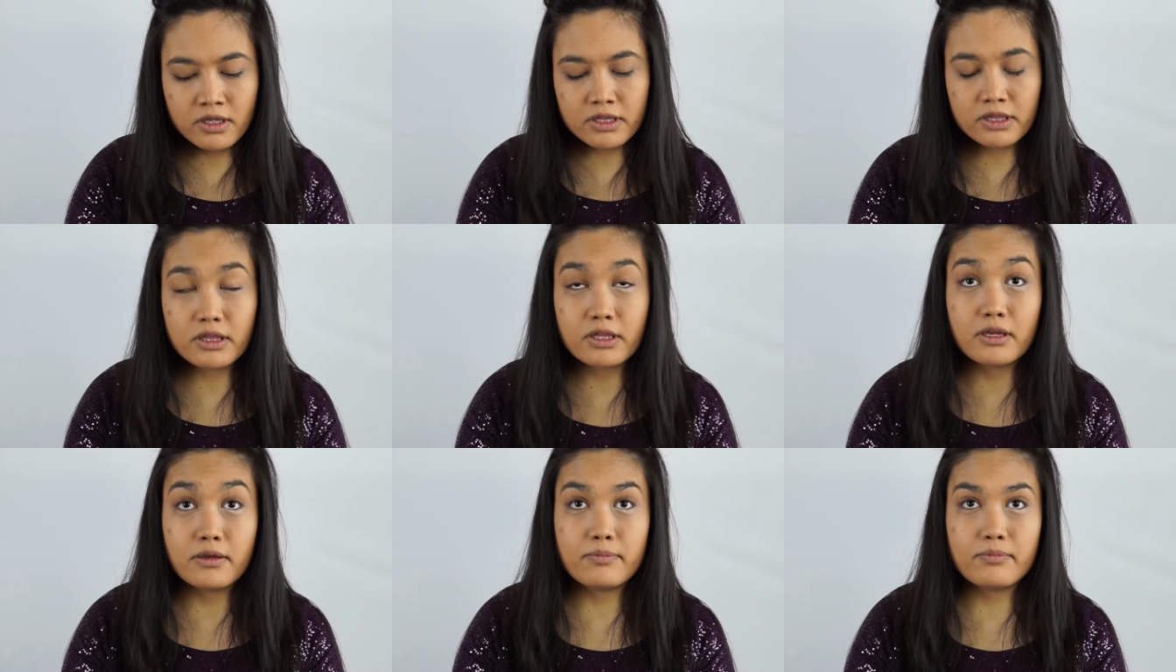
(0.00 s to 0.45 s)

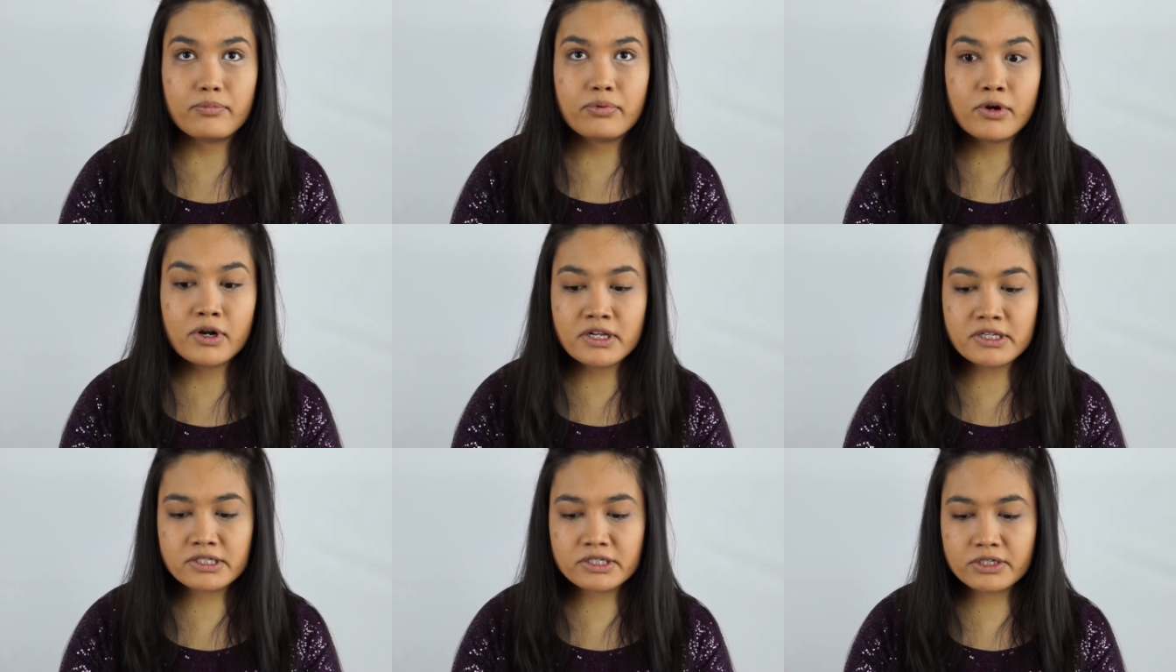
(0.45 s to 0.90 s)
the
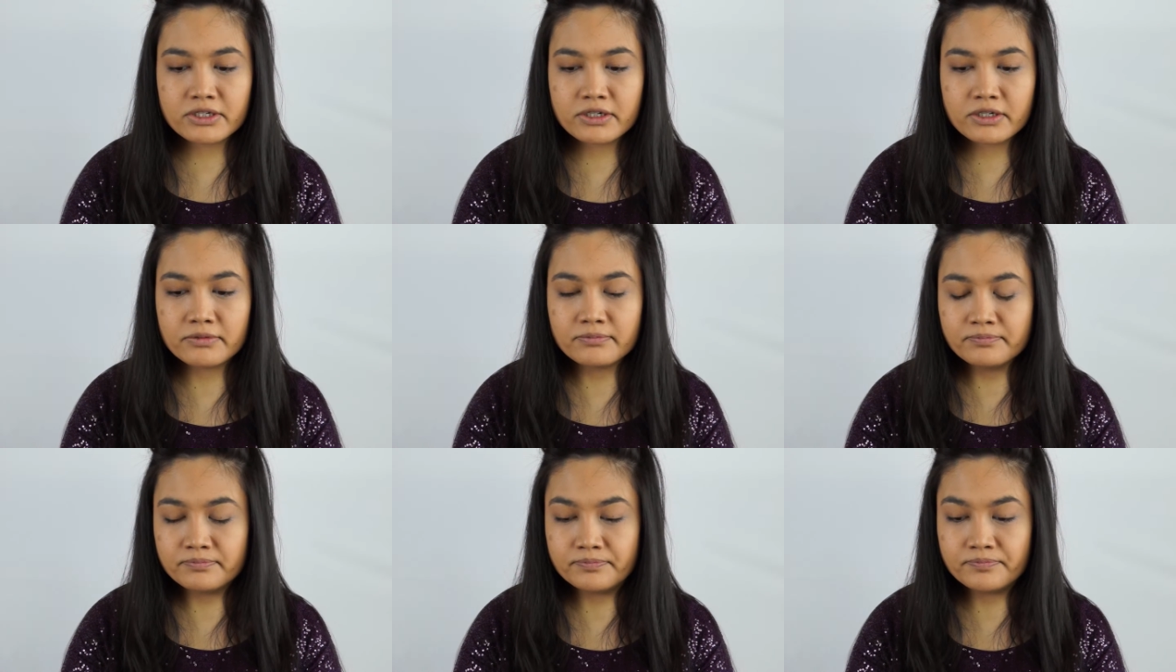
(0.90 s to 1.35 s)
bronzer,
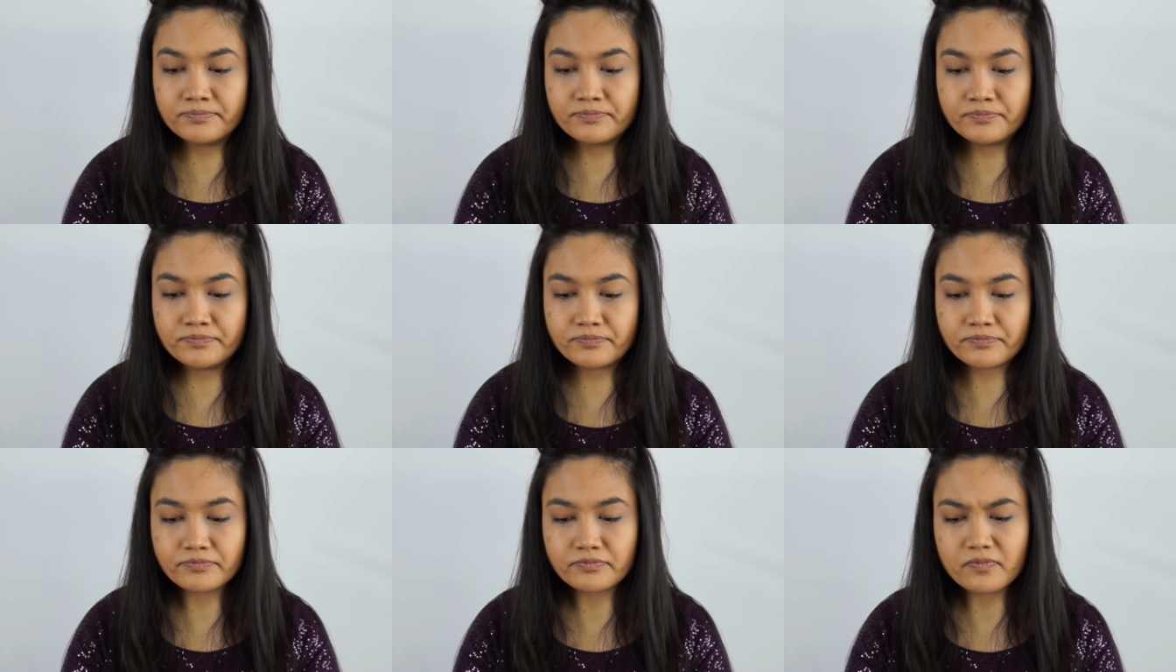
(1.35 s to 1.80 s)

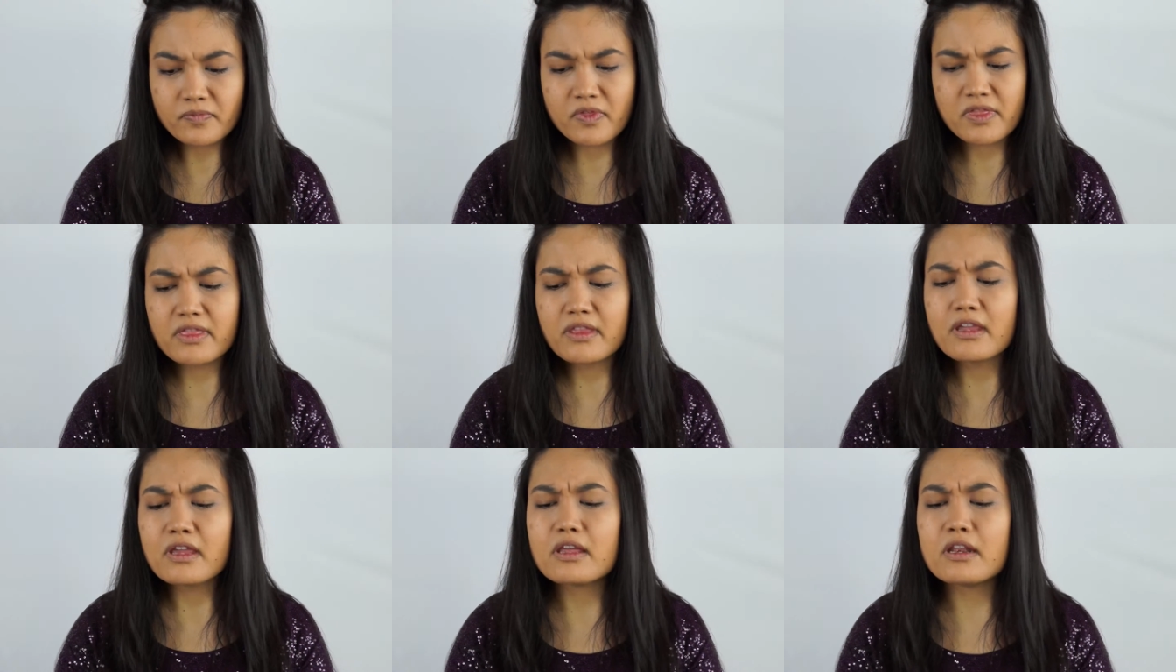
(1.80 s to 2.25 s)

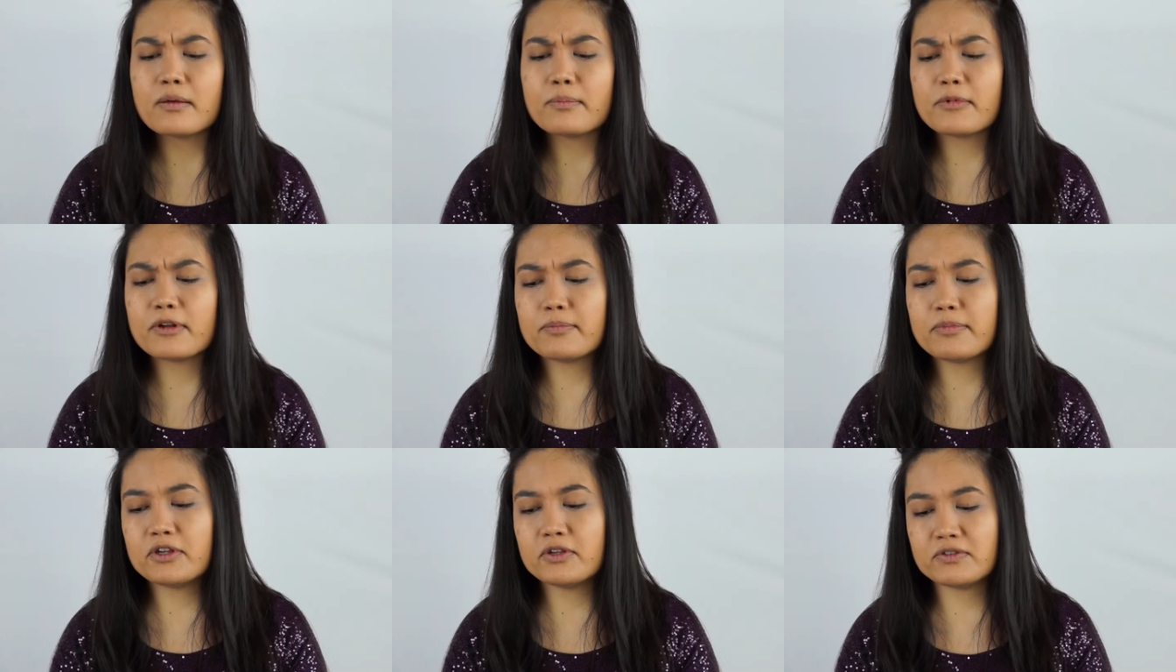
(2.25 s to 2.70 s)
and I'm
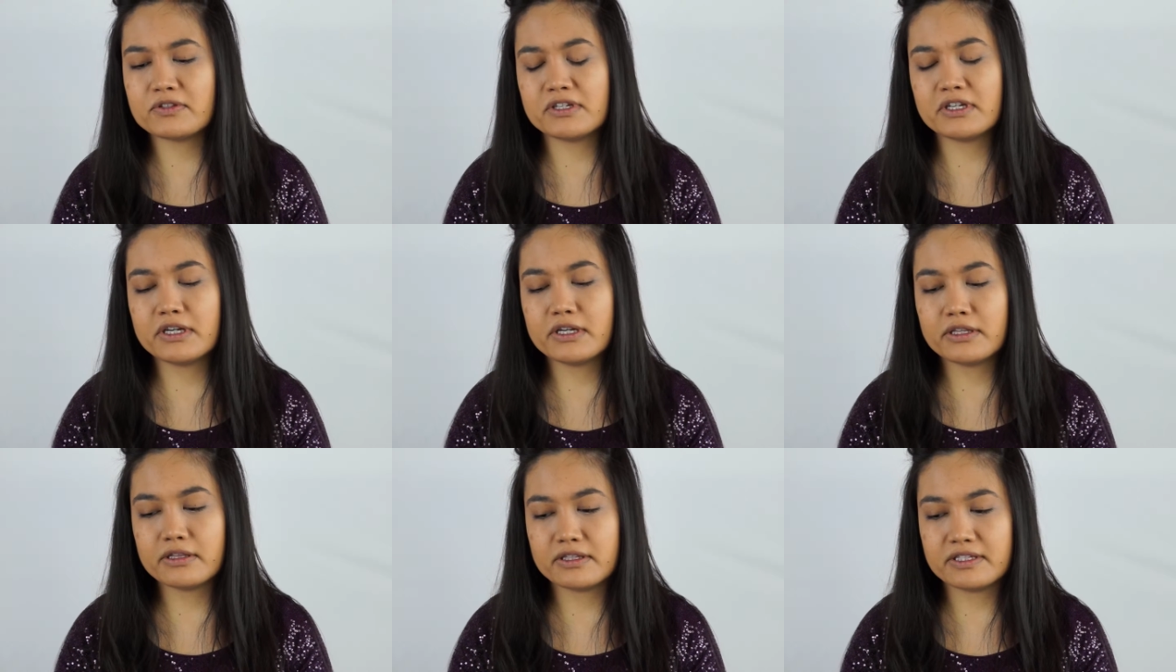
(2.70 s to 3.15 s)
going to be using
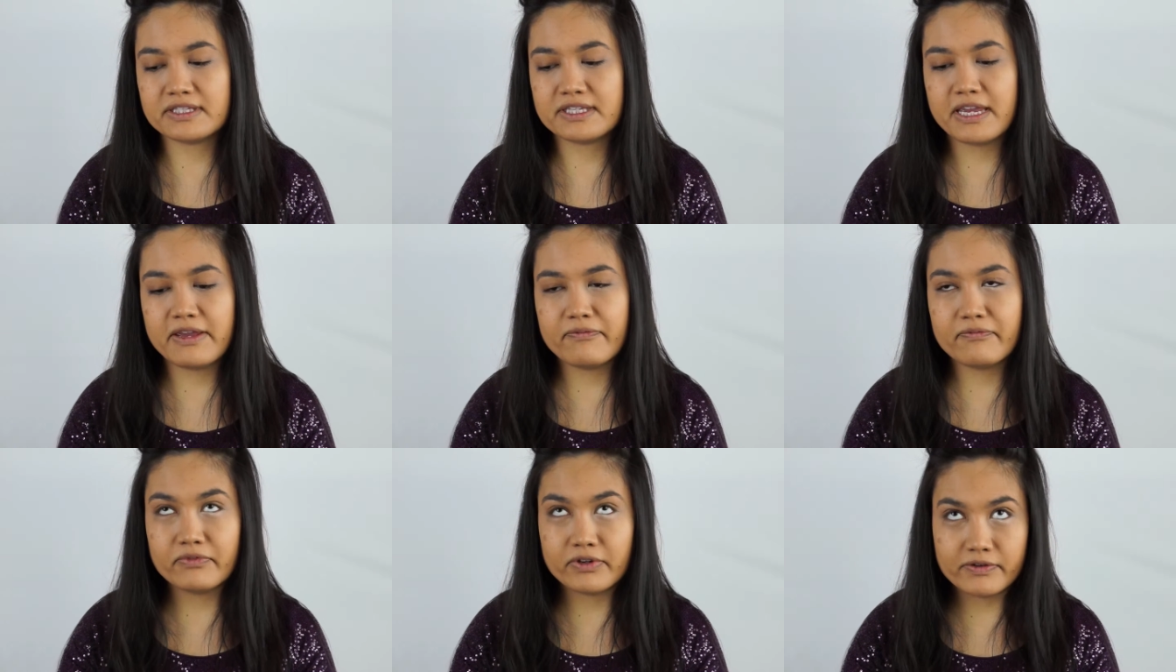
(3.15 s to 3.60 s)
the
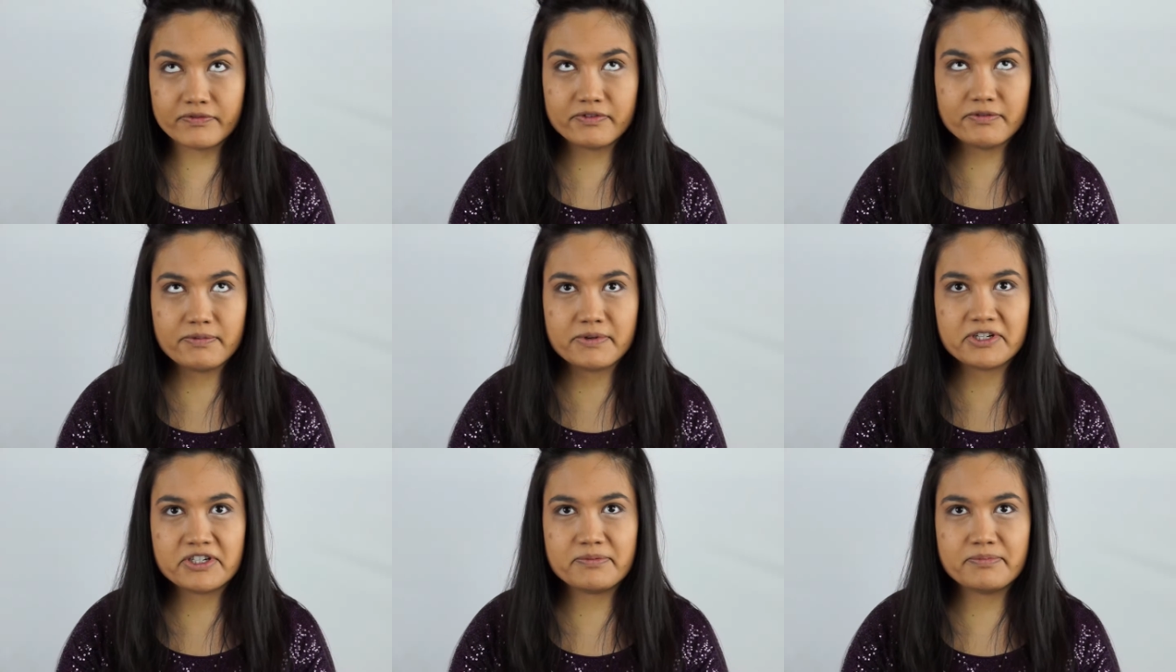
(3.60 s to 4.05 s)
same fluffy
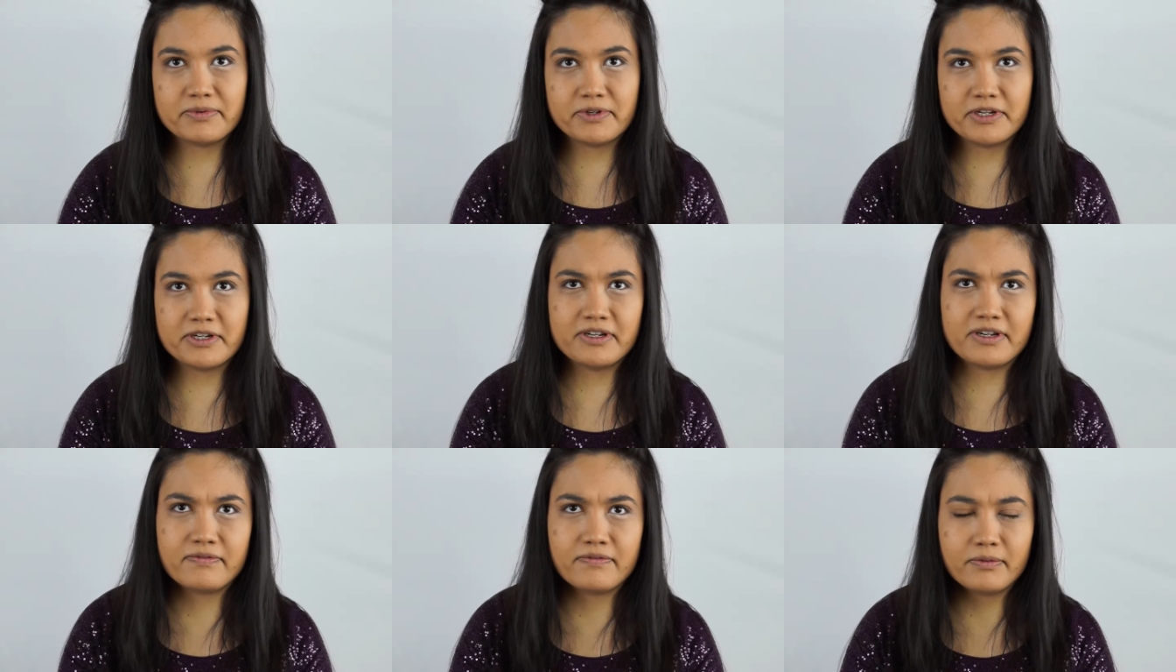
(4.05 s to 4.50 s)
brush but
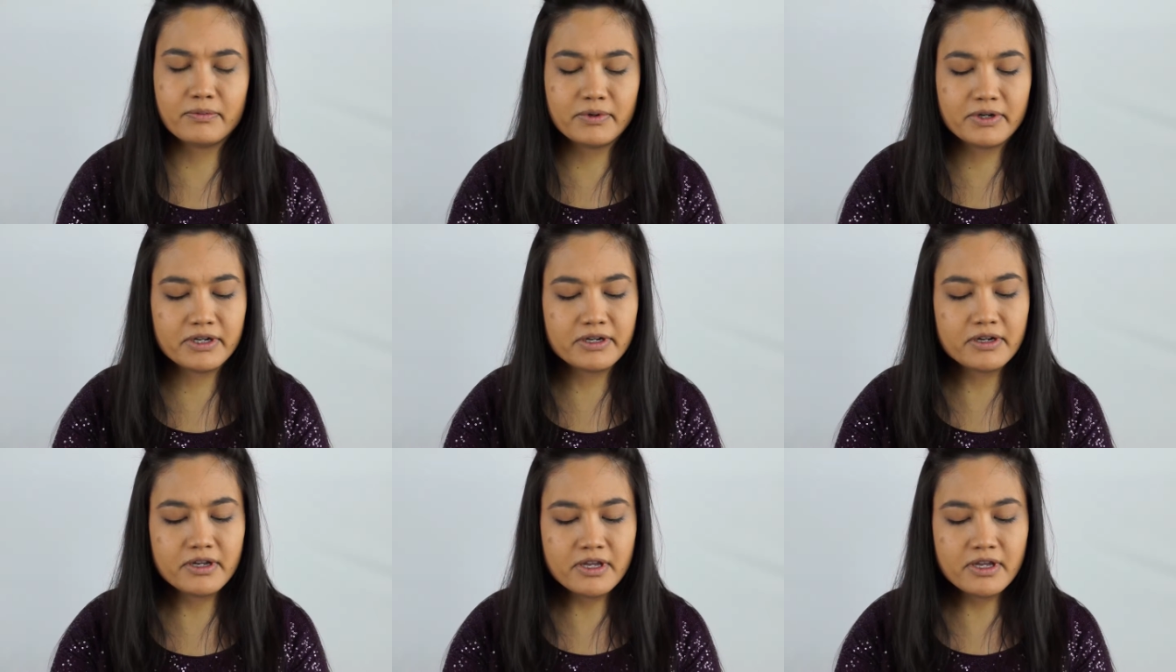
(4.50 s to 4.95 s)
a different one